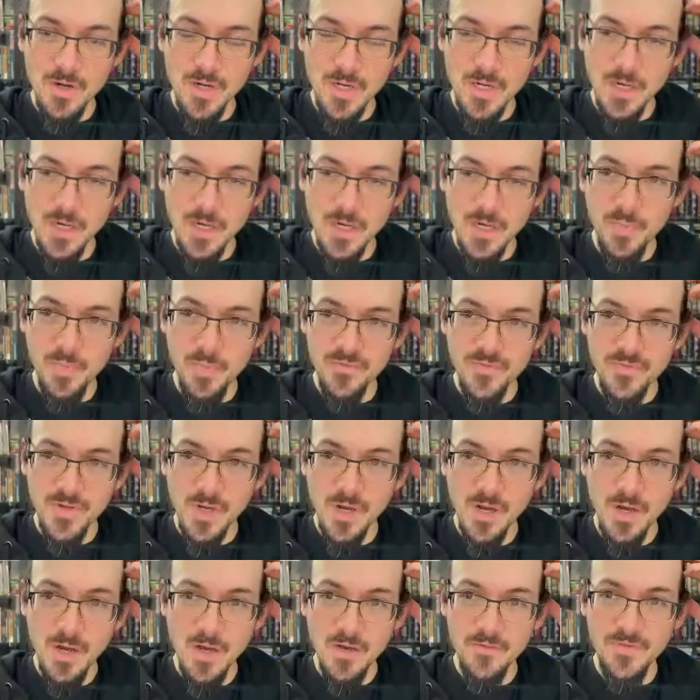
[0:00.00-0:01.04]
a couple of
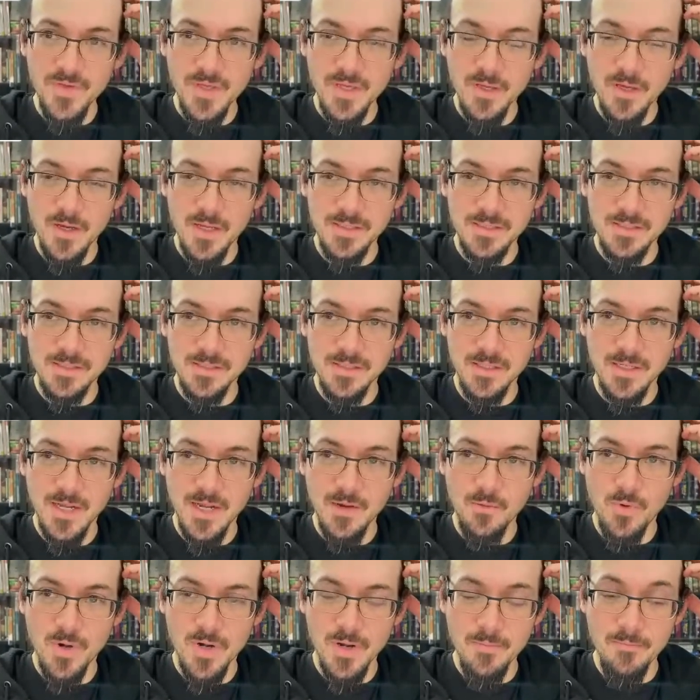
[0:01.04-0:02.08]
caveats that
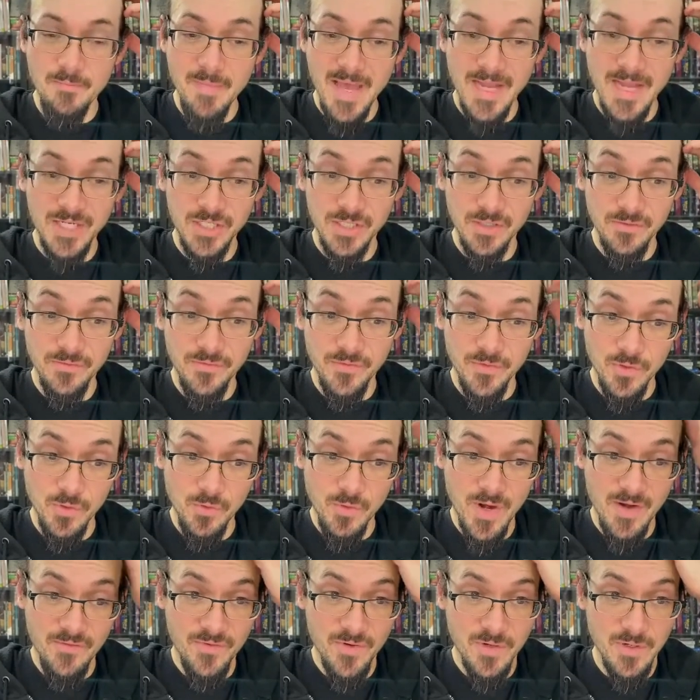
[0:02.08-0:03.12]
I want to mention for
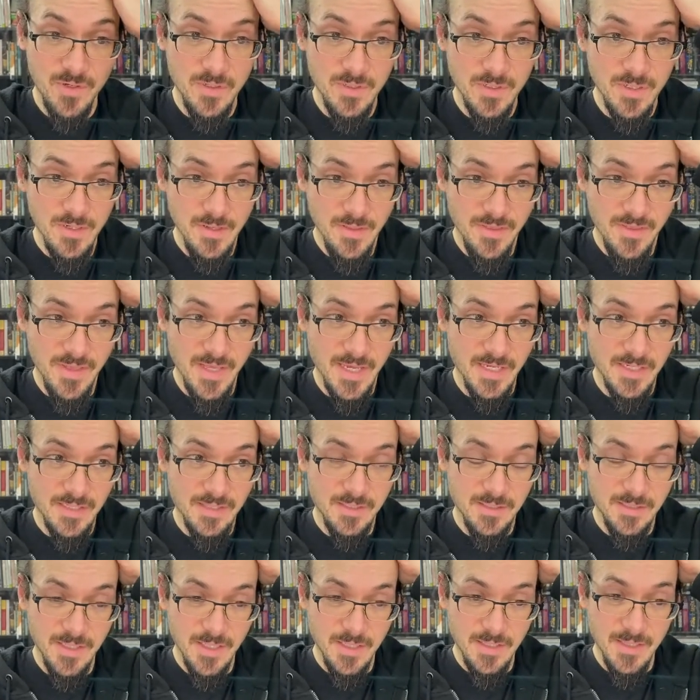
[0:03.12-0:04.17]
whoever
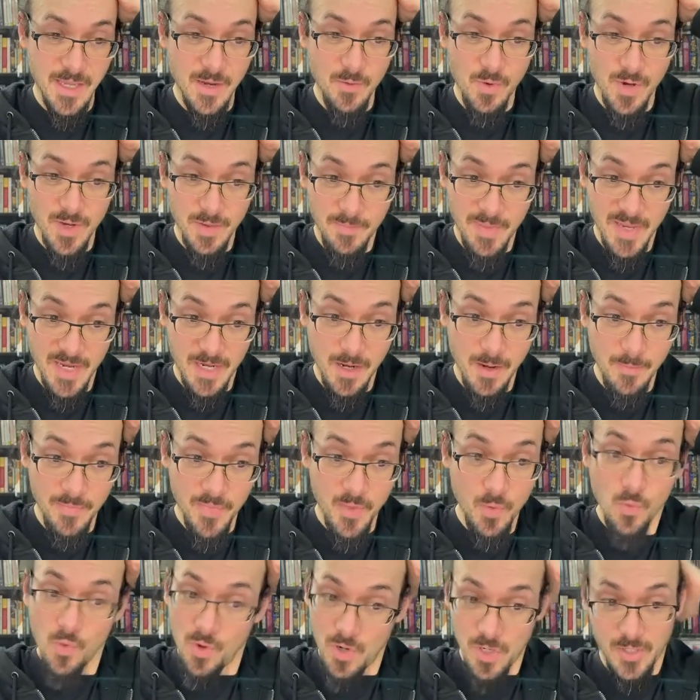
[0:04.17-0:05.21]
thinks that they want to pick
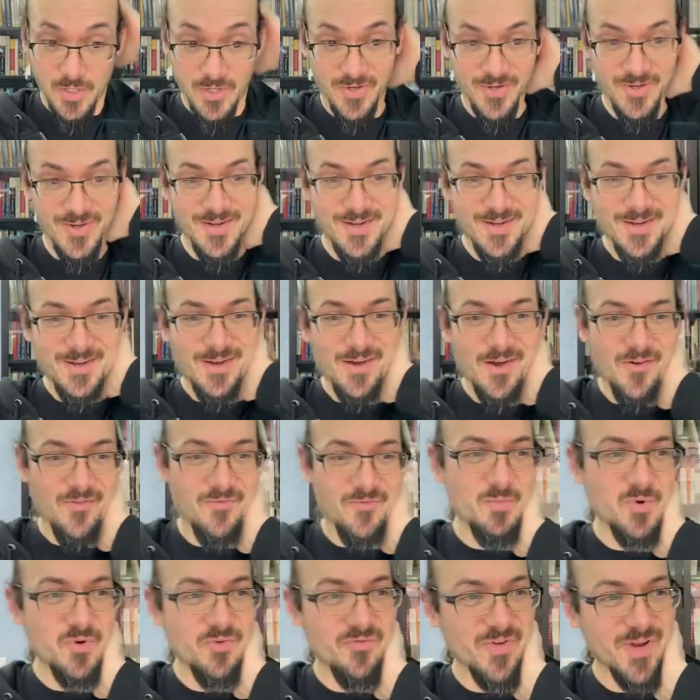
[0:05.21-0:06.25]
up the work
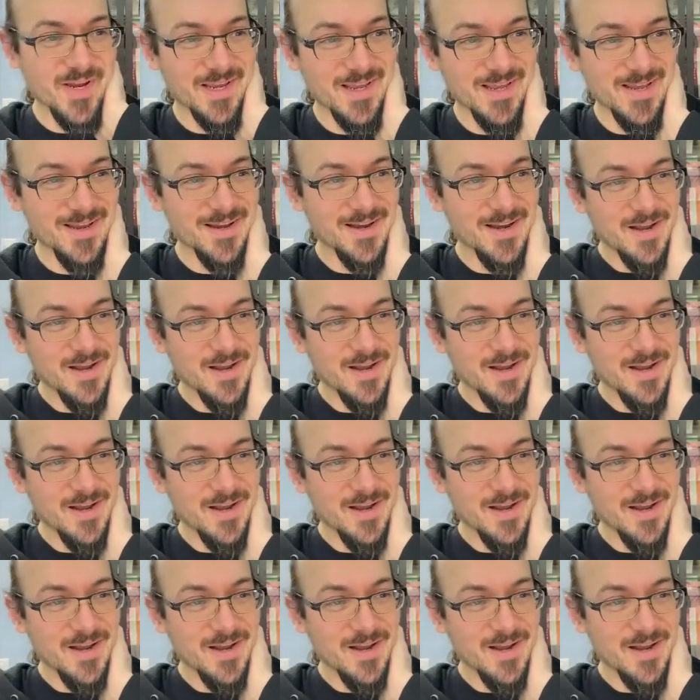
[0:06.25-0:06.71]
of moving it.